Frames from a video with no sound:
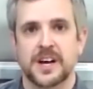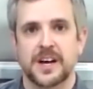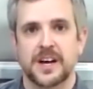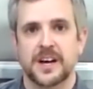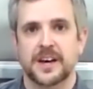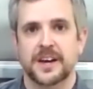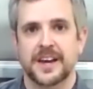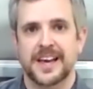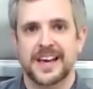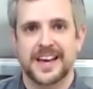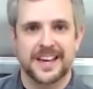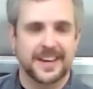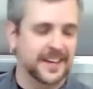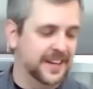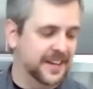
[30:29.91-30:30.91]
on
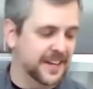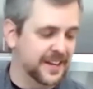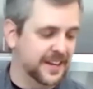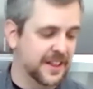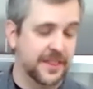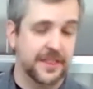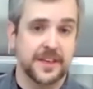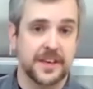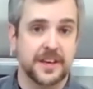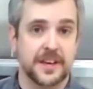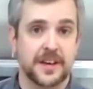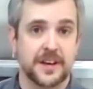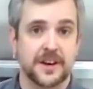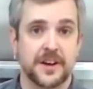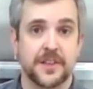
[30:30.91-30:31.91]
adding the